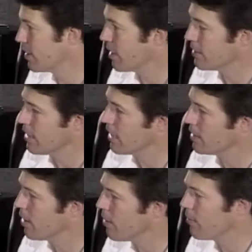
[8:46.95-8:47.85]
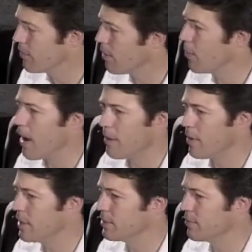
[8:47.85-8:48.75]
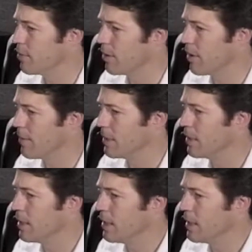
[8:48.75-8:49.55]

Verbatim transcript: and, and a, whole, a wide range of programming,